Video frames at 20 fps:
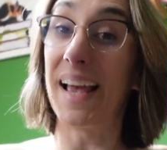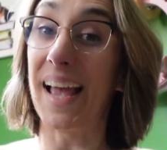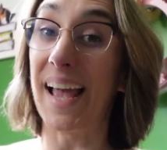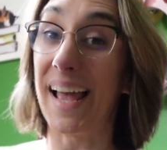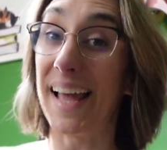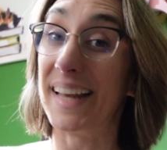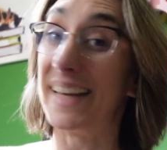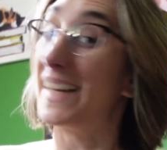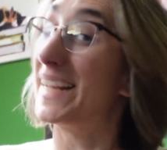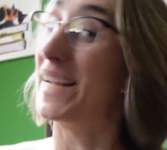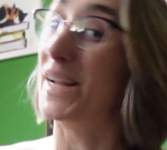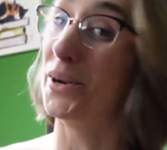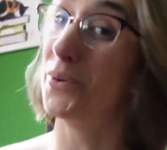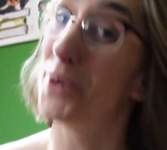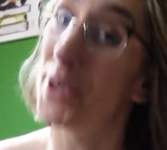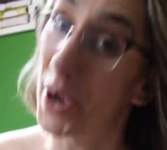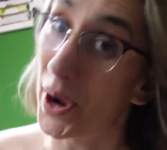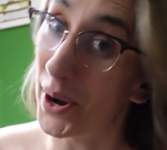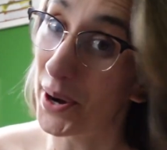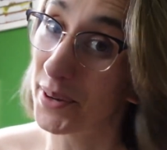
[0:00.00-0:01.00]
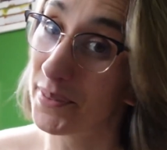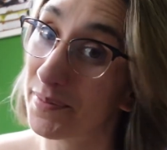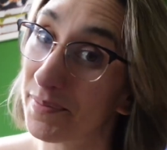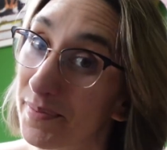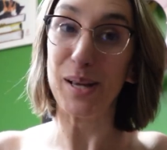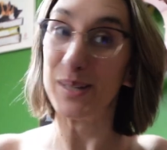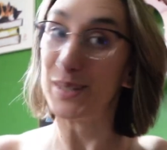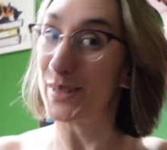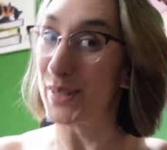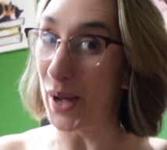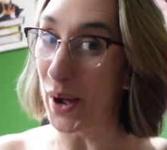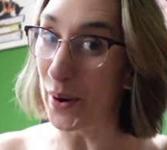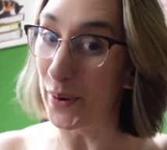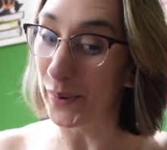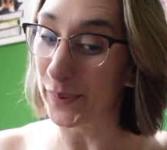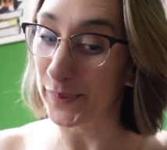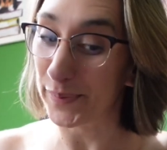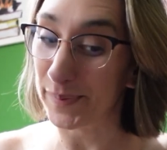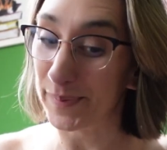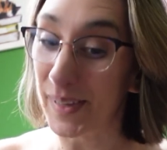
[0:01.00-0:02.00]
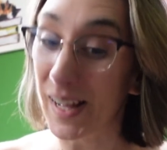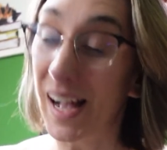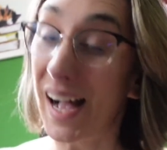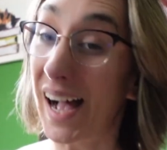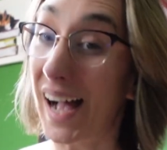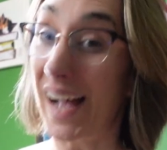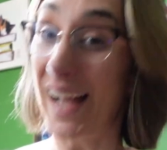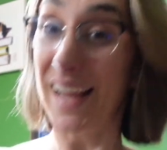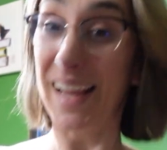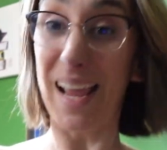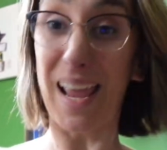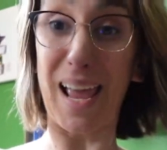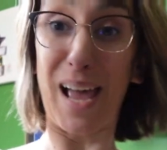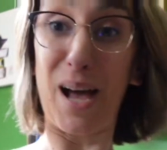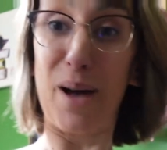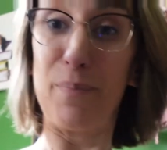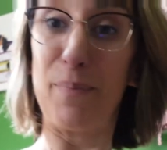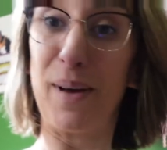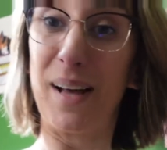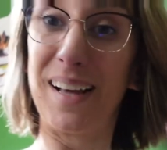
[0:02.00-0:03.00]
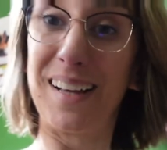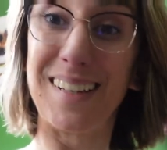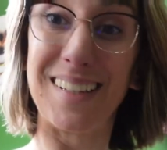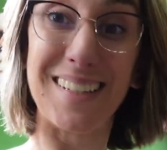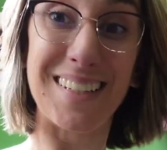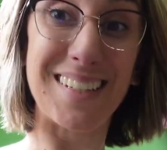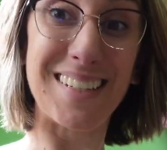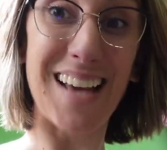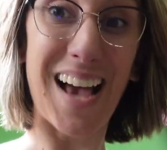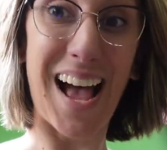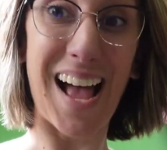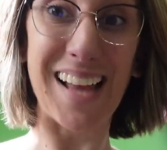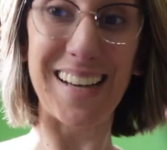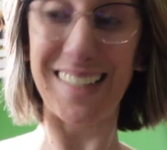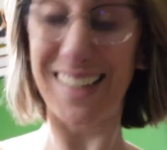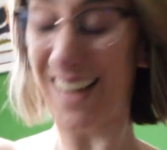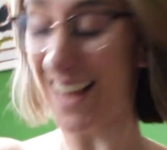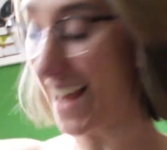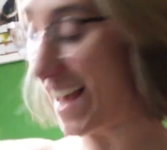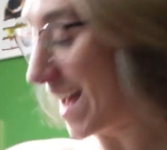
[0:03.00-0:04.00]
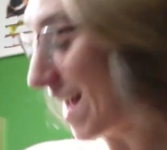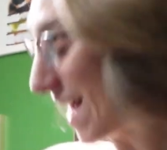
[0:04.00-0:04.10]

and here we are. So I am done.